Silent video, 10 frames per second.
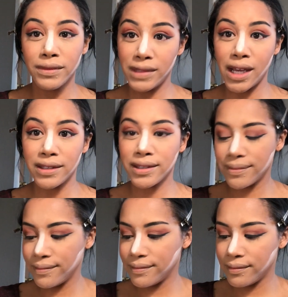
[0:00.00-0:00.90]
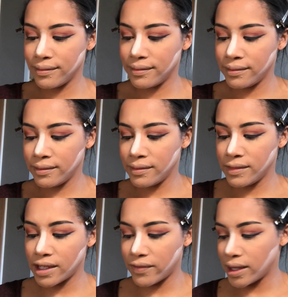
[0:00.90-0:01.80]
Yes.
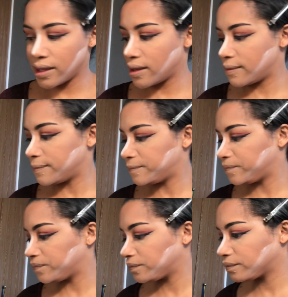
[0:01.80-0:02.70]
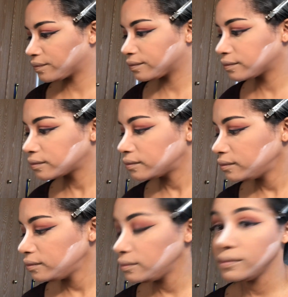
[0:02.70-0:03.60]
Loving
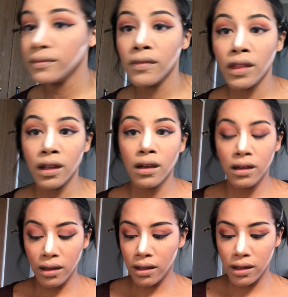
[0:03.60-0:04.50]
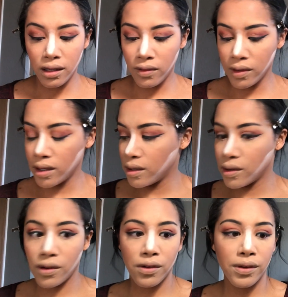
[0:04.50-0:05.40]
that. And then we're going to
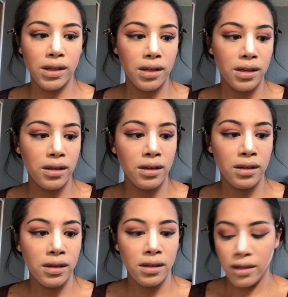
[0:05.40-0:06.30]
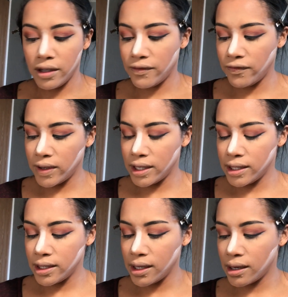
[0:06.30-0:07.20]
go in and finish
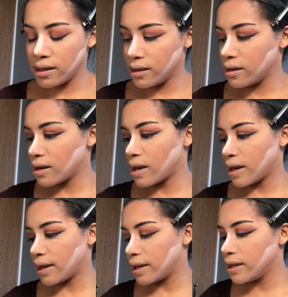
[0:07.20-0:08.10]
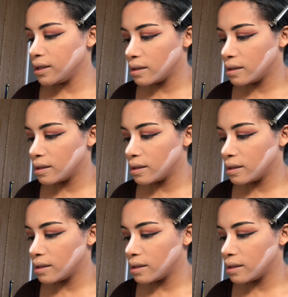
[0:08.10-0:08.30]
the under eye.